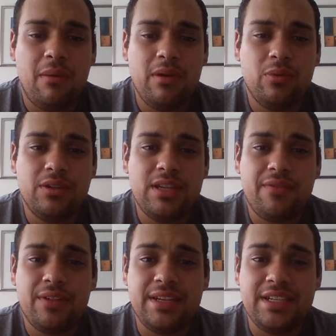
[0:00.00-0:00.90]
It will
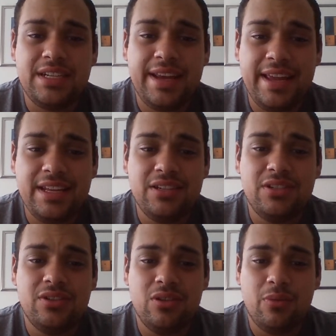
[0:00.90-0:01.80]
definitely
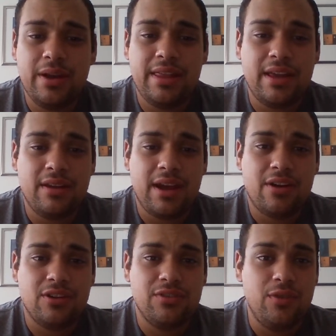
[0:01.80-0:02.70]
change the way that
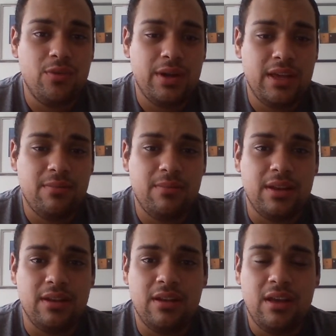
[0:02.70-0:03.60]
characters view him
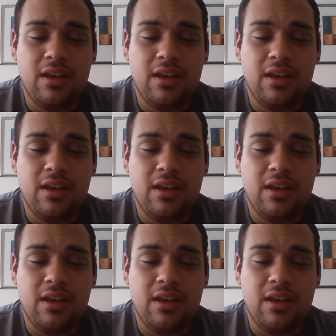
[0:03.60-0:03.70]
and,